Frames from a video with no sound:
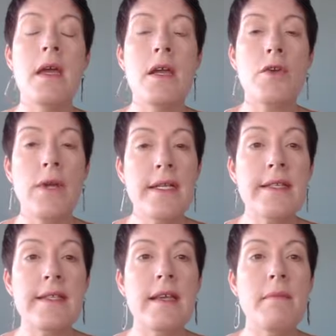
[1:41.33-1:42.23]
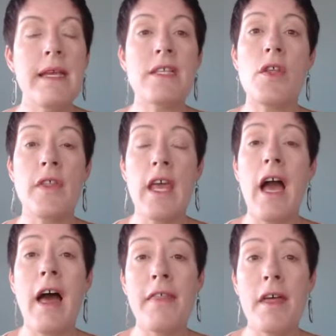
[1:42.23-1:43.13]
Criticism is the
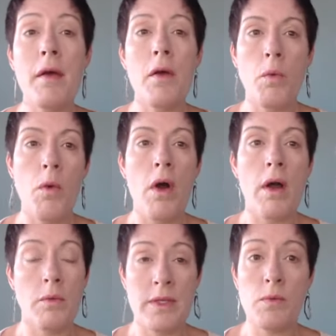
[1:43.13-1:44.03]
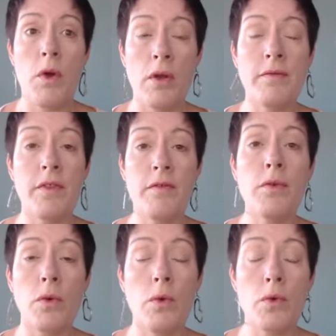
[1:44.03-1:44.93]
other one, was one of the
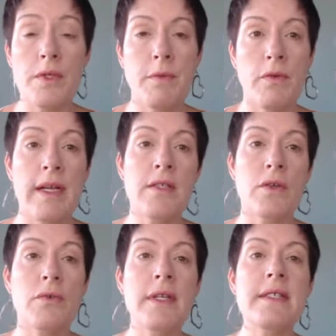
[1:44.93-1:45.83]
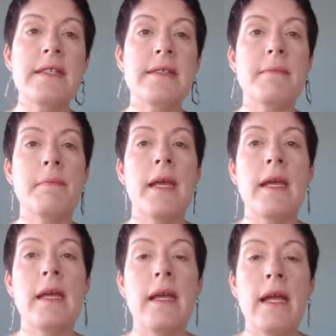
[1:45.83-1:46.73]
4 horsemen, right? So criticism,
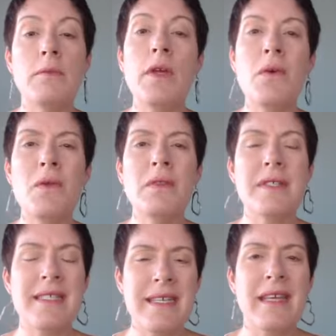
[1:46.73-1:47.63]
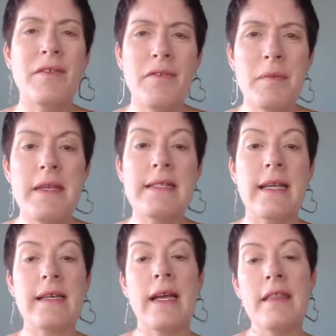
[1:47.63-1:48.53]
and we all sting from this.
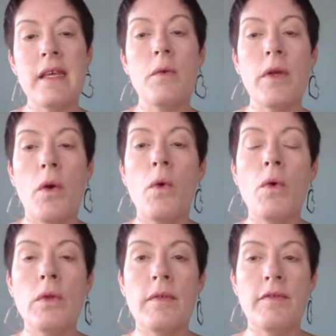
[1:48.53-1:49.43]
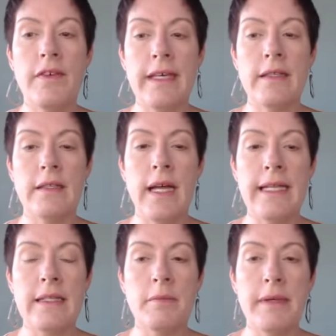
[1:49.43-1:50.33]
Like, I think we all feel a
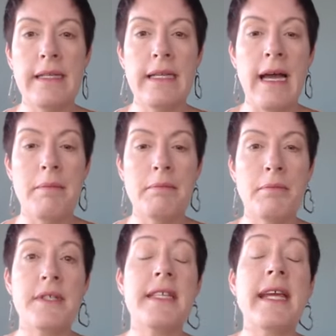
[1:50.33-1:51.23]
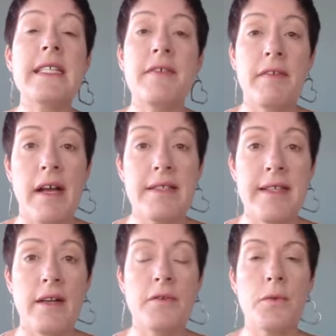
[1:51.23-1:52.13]
little bit protective of
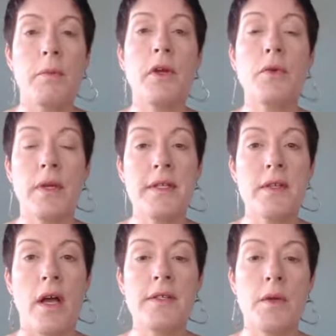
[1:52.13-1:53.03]
ourselves when we're criticized.